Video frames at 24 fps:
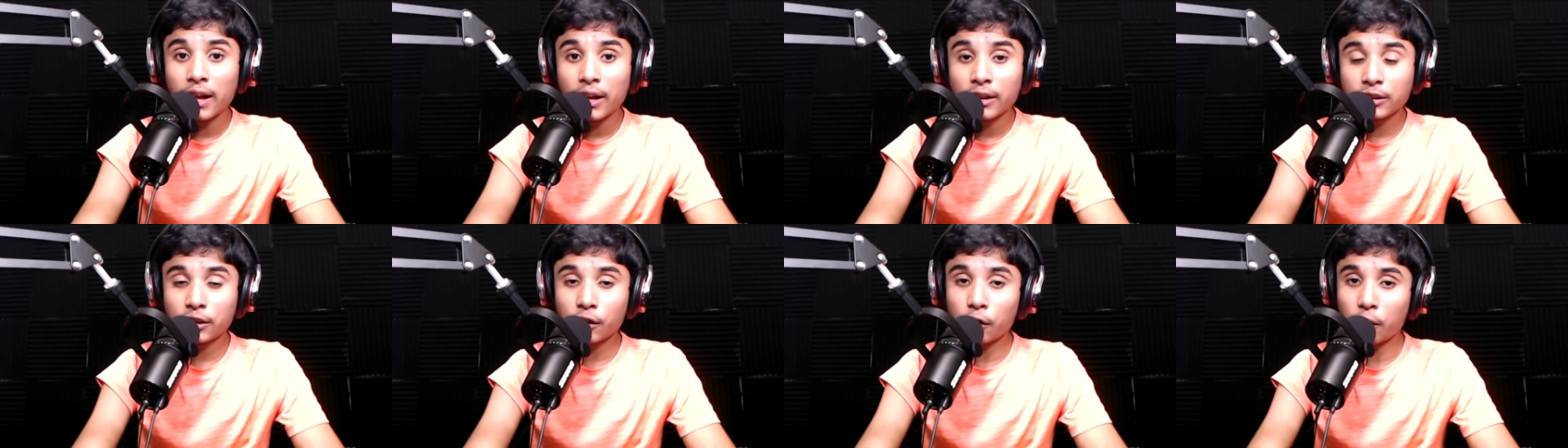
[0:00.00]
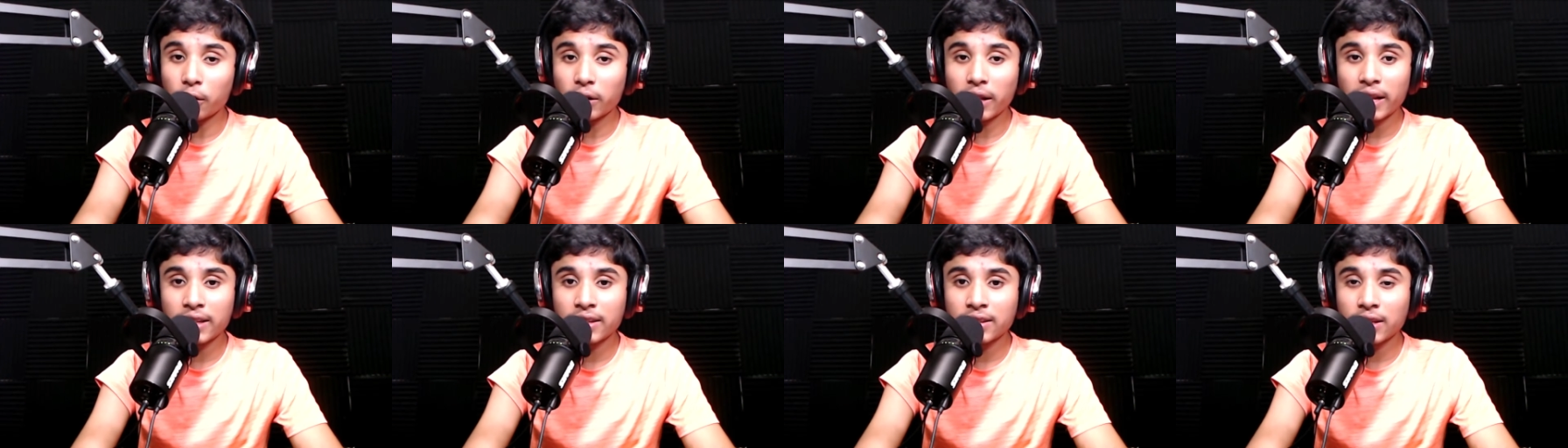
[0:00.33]
So
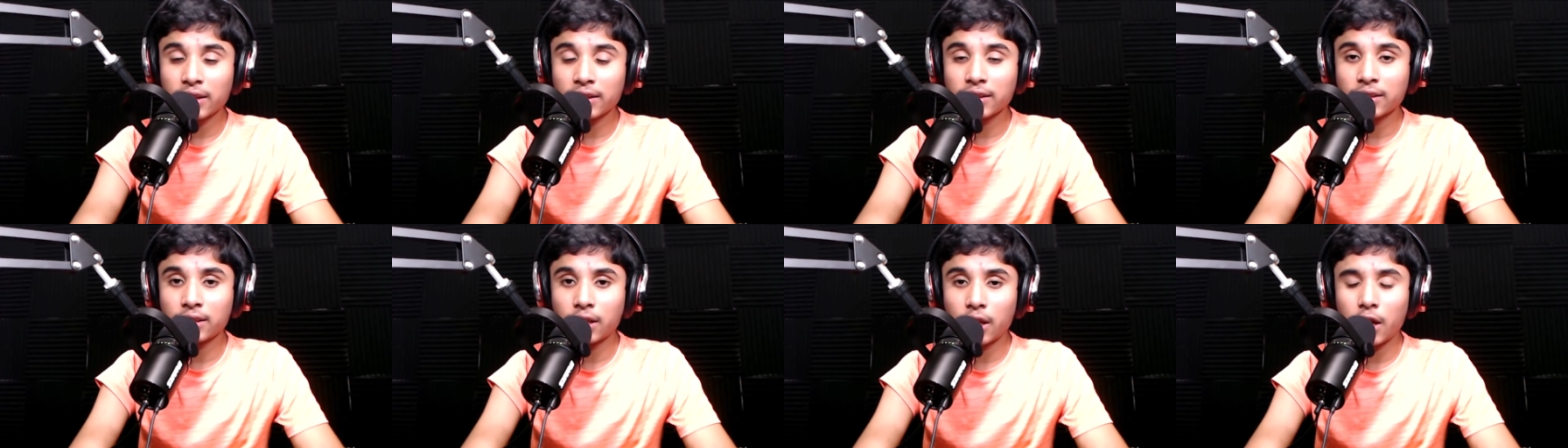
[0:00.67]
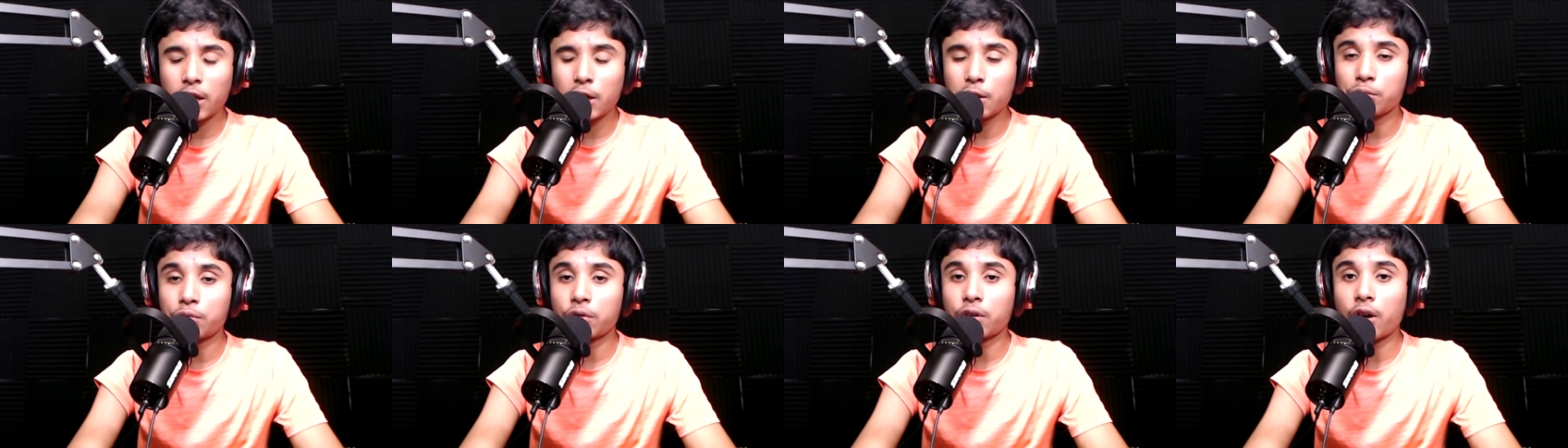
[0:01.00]
let's just say
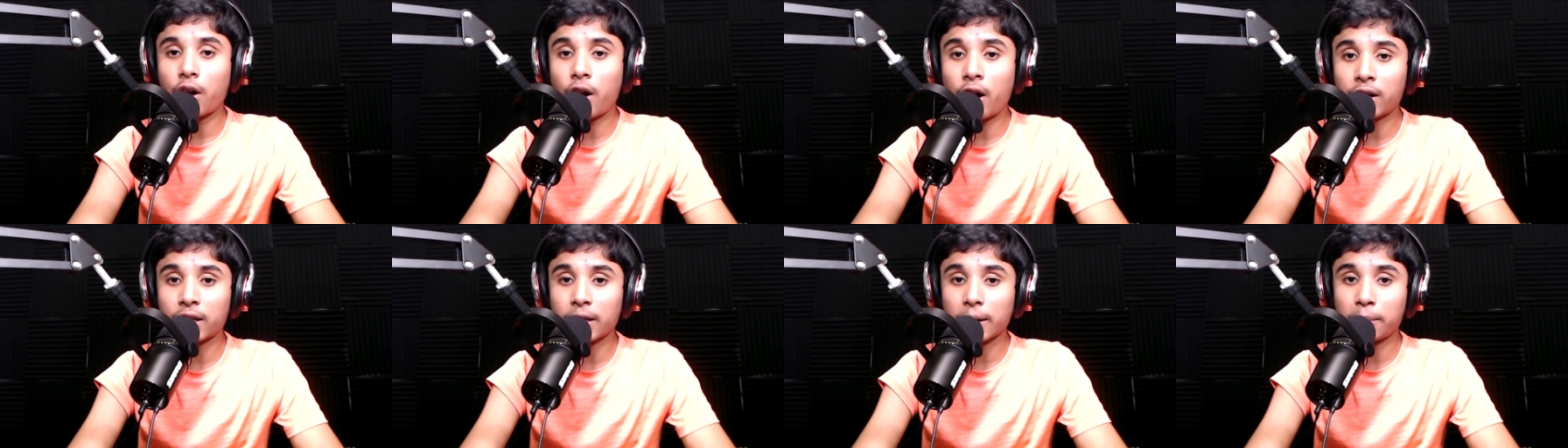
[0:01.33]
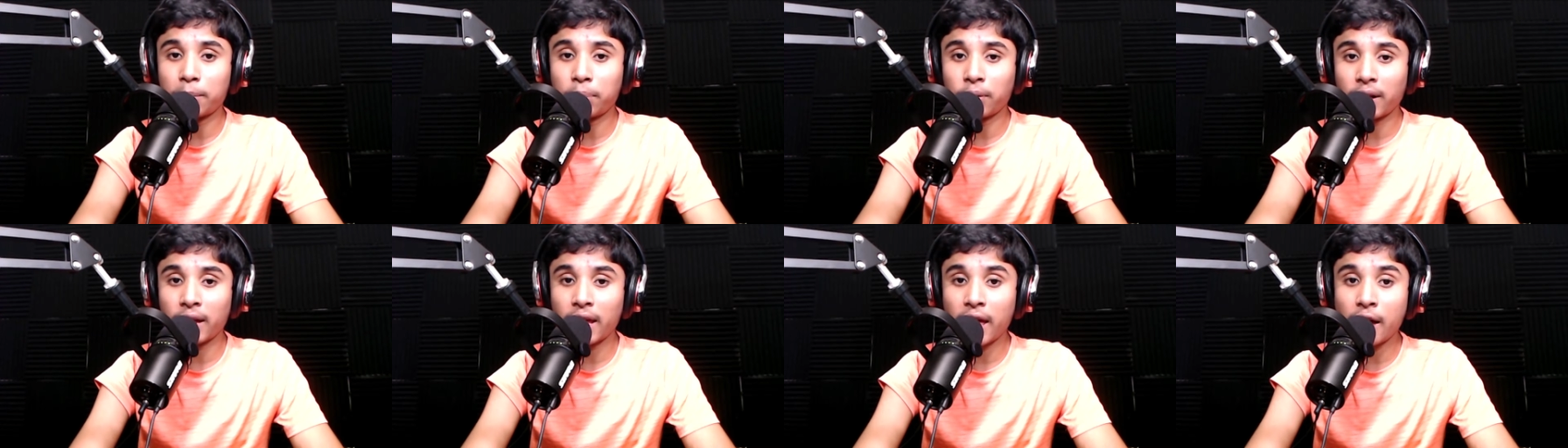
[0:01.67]
you were on a
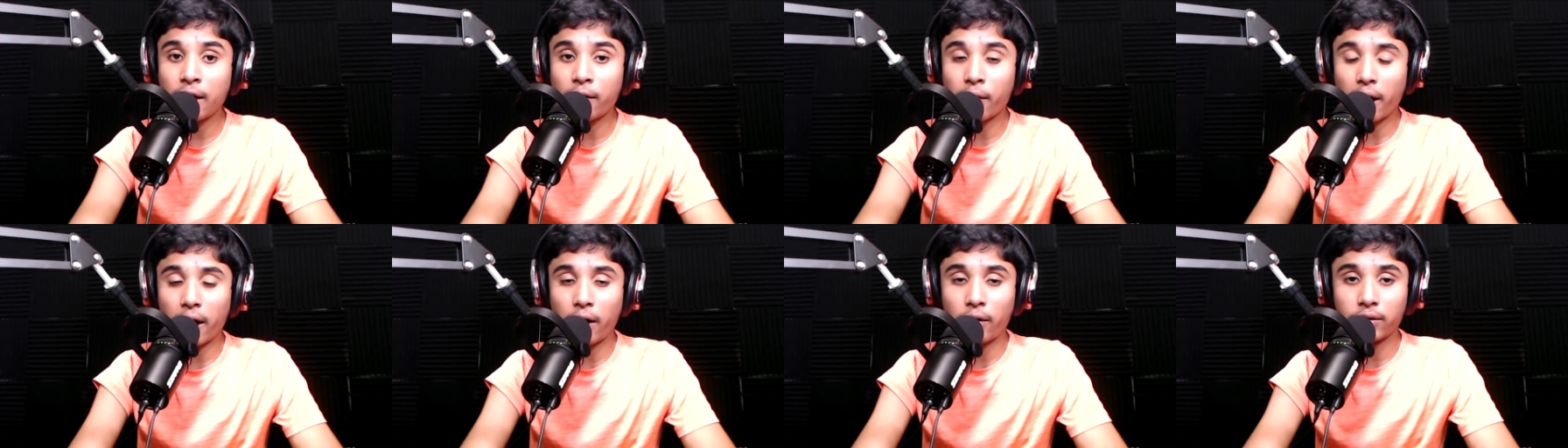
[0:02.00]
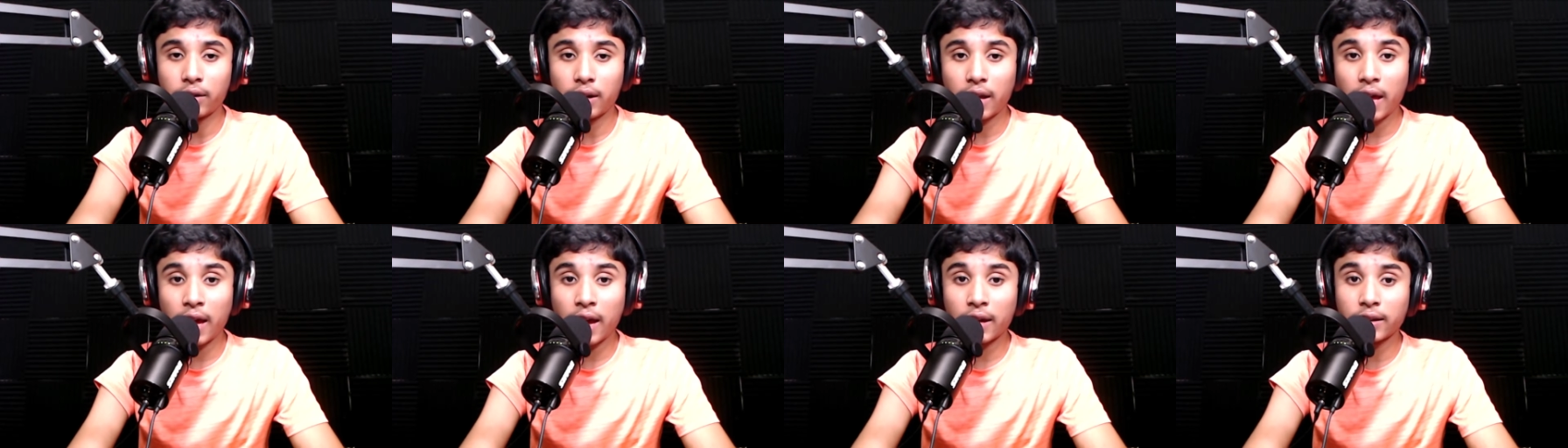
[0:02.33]

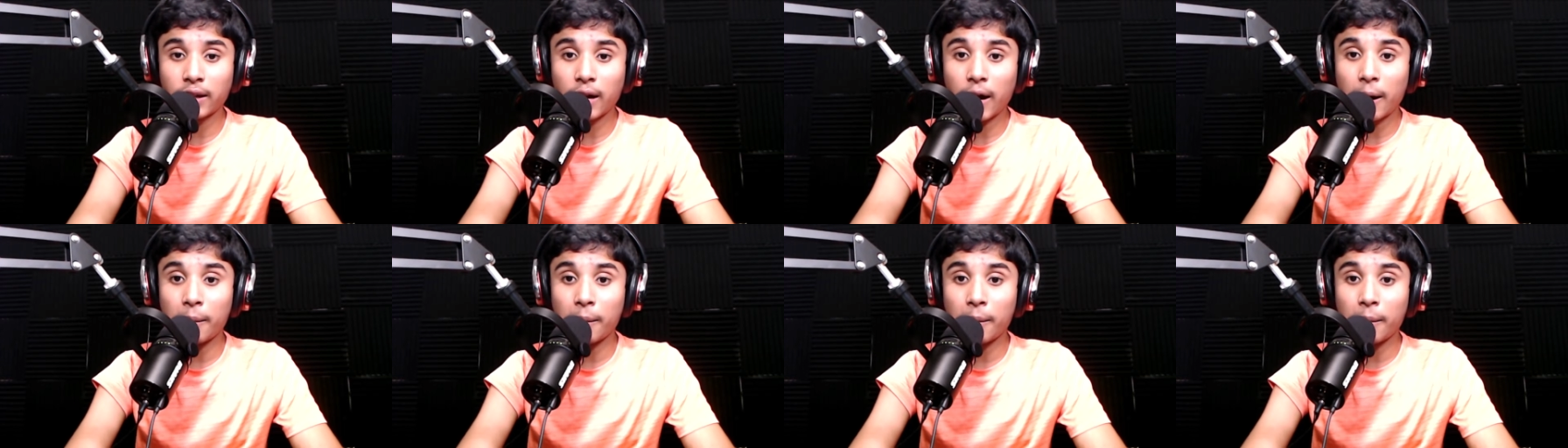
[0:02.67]
playground and